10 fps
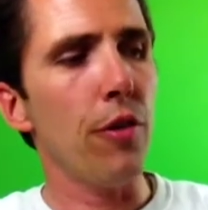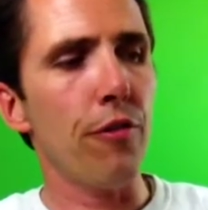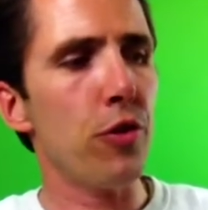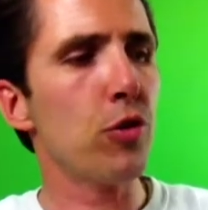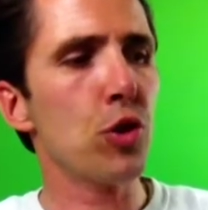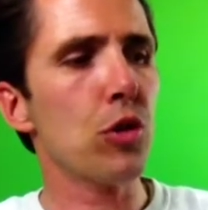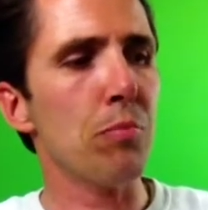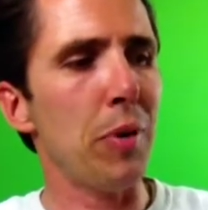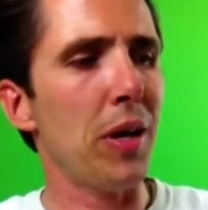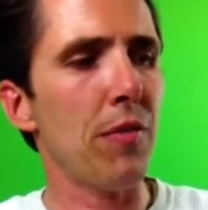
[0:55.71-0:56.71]
Future
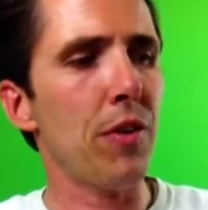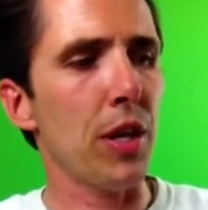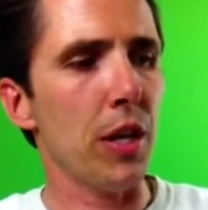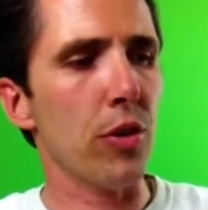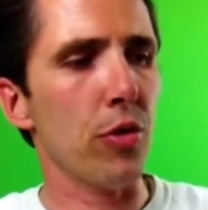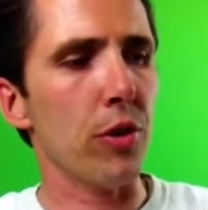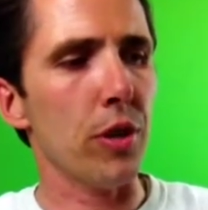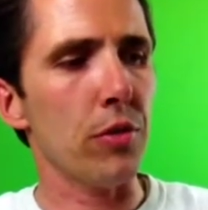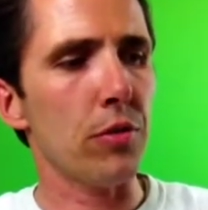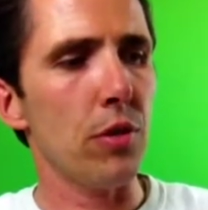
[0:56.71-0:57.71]
Benefit
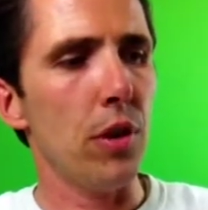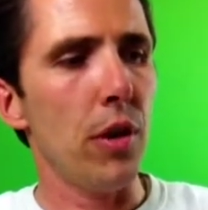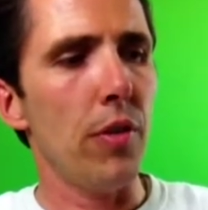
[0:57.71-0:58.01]
Increase